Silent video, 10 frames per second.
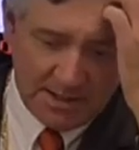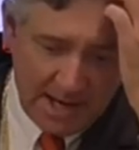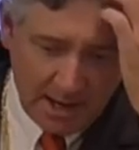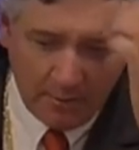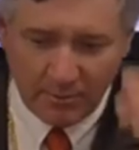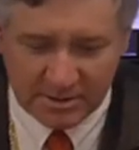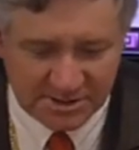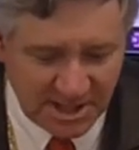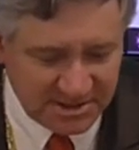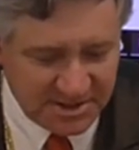Now, we're
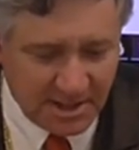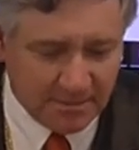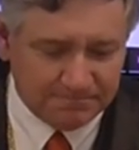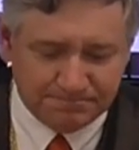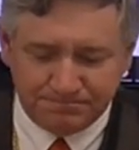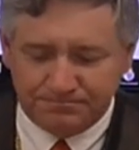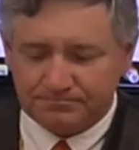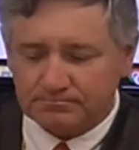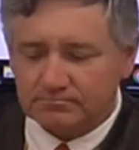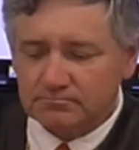going to change it up.
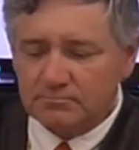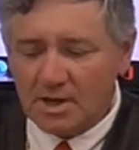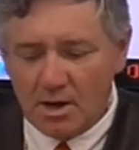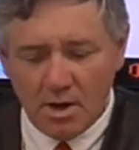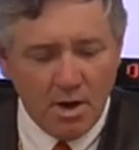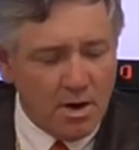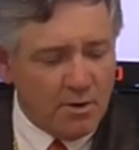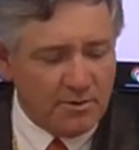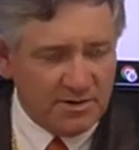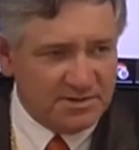
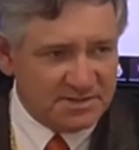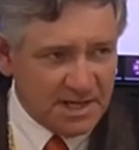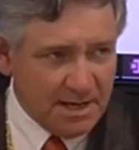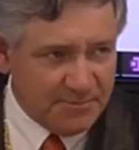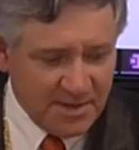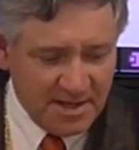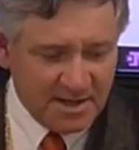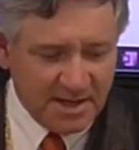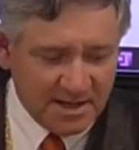We're going to do the same thing.